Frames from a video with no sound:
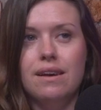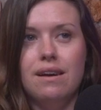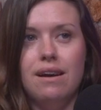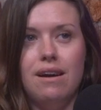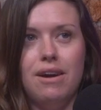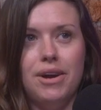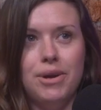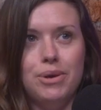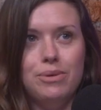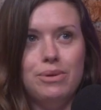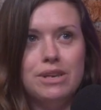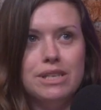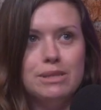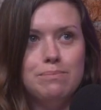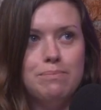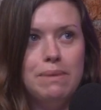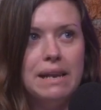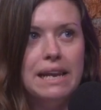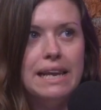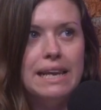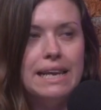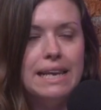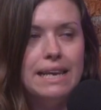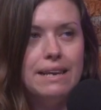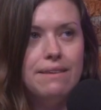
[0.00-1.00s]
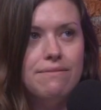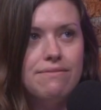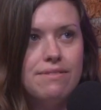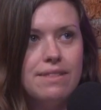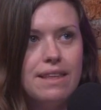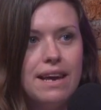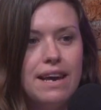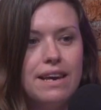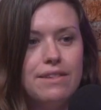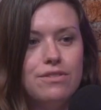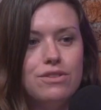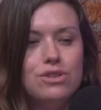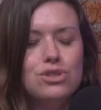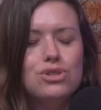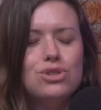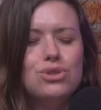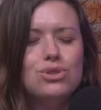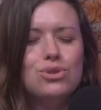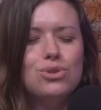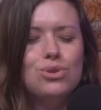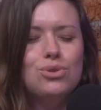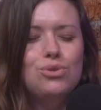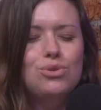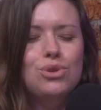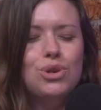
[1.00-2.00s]
I always believe that the
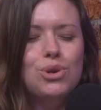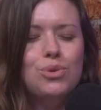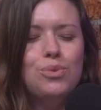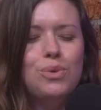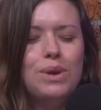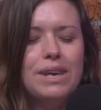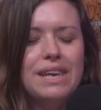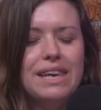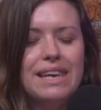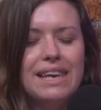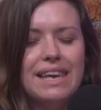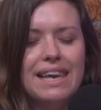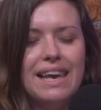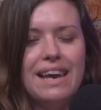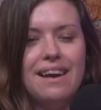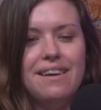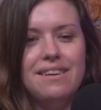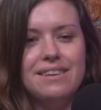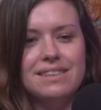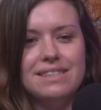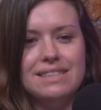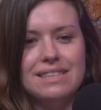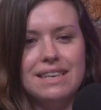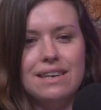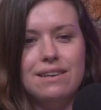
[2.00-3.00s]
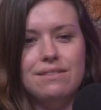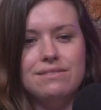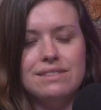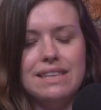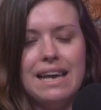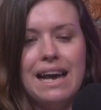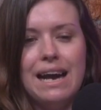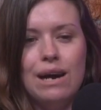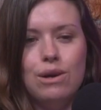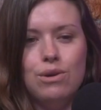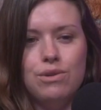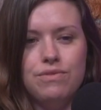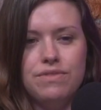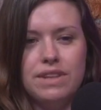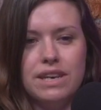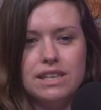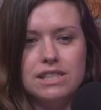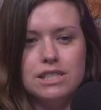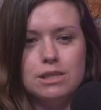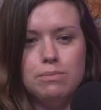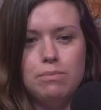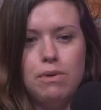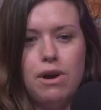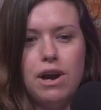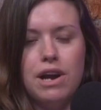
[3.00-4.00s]
sooner we can get ourselves out of that
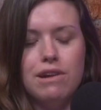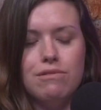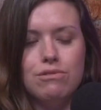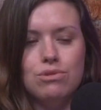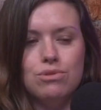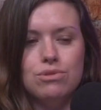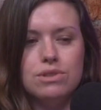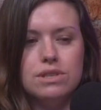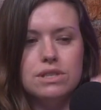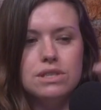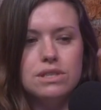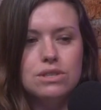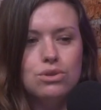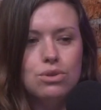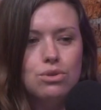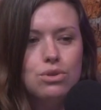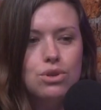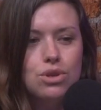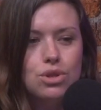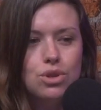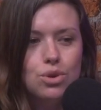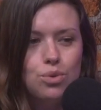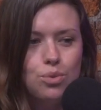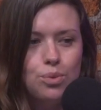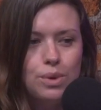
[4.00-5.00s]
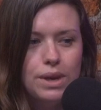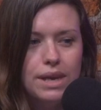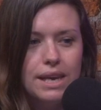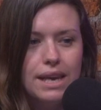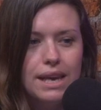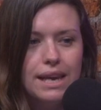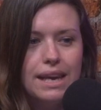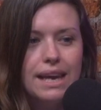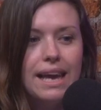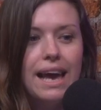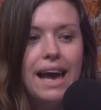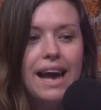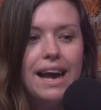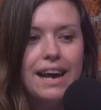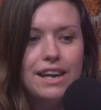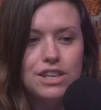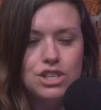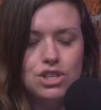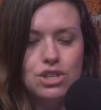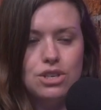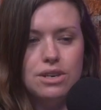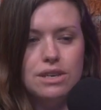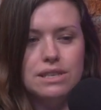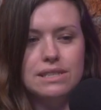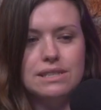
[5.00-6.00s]
spiral, the sooner that we can
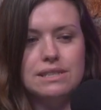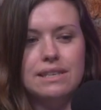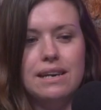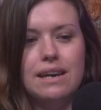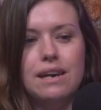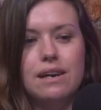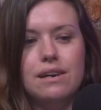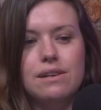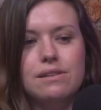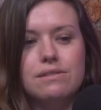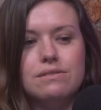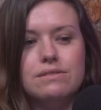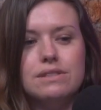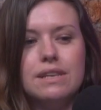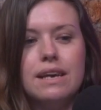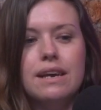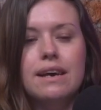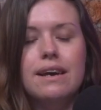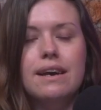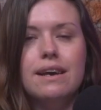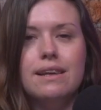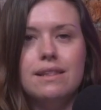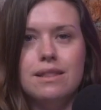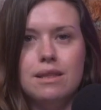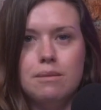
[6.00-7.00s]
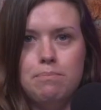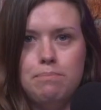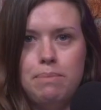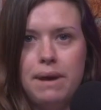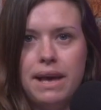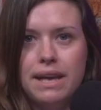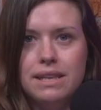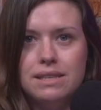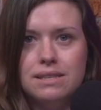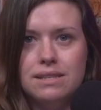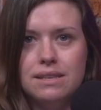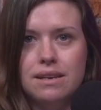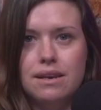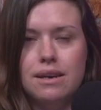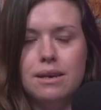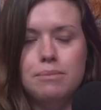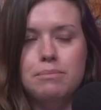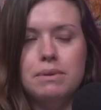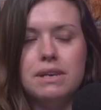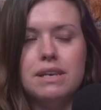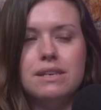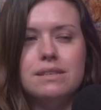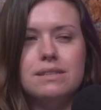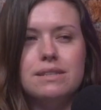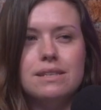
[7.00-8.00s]
catch ourselves, the better.
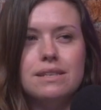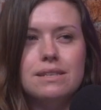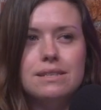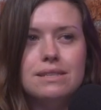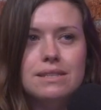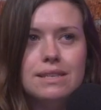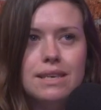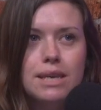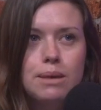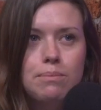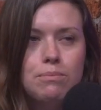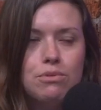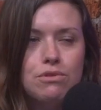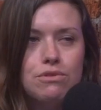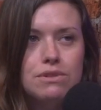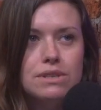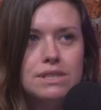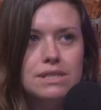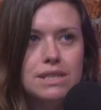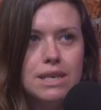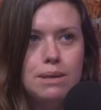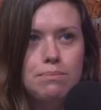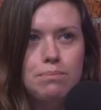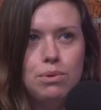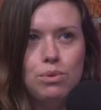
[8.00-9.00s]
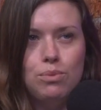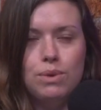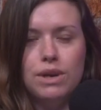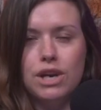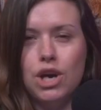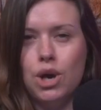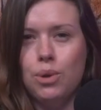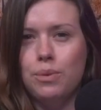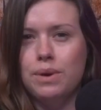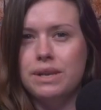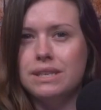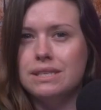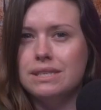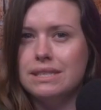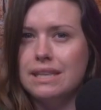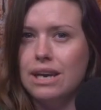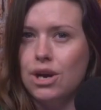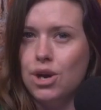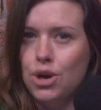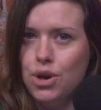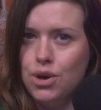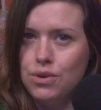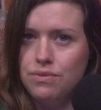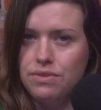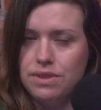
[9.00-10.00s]
Because the deeper and deeper we go into
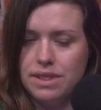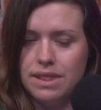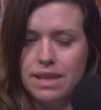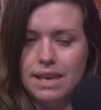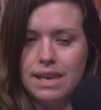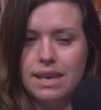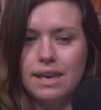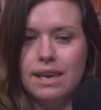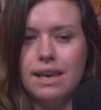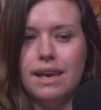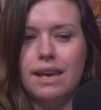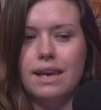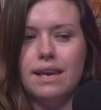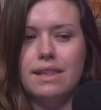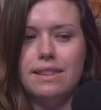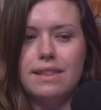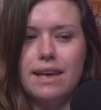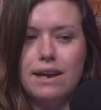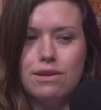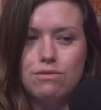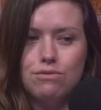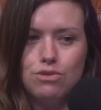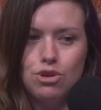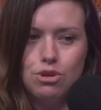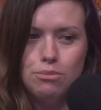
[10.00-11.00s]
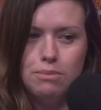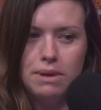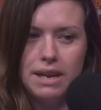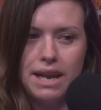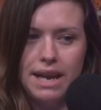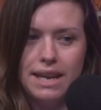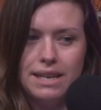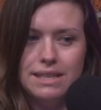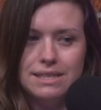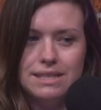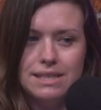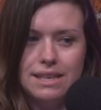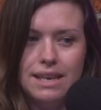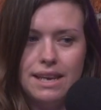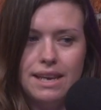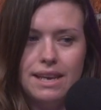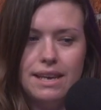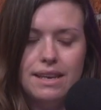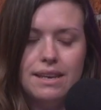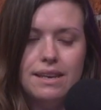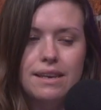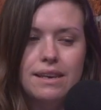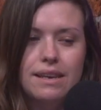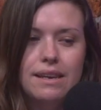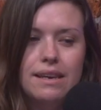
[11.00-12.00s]
that overthinking and that
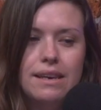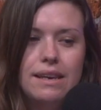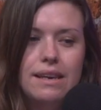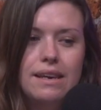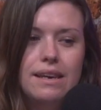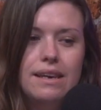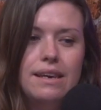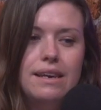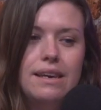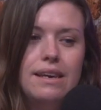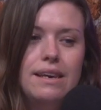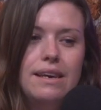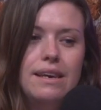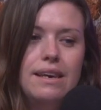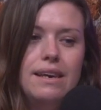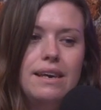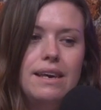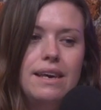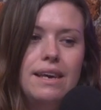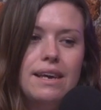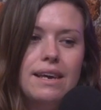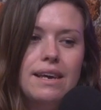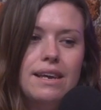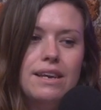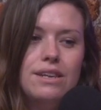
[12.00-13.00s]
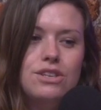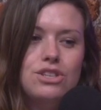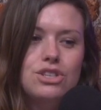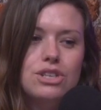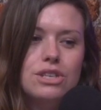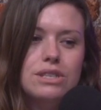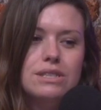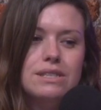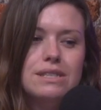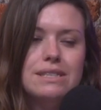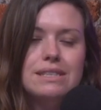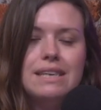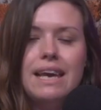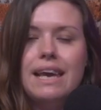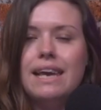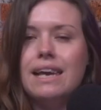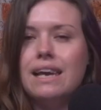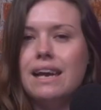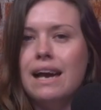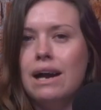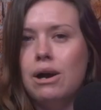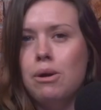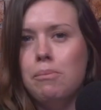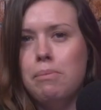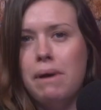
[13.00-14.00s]
ruminating, it can just take
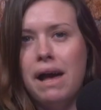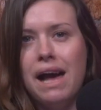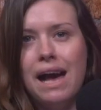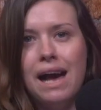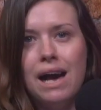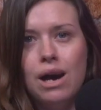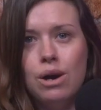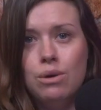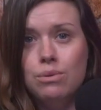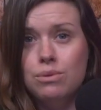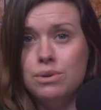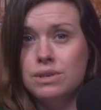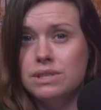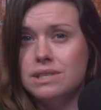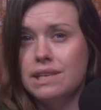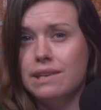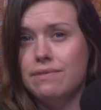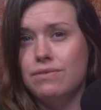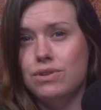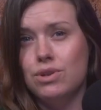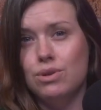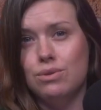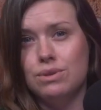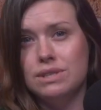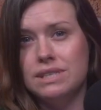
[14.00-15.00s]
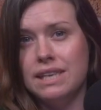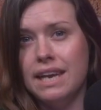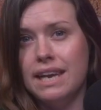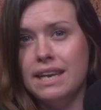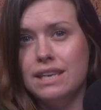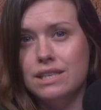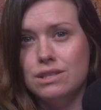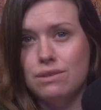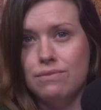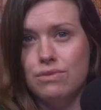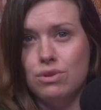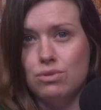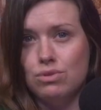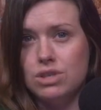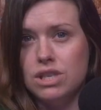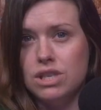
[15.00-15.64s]
up hours, if not days, of your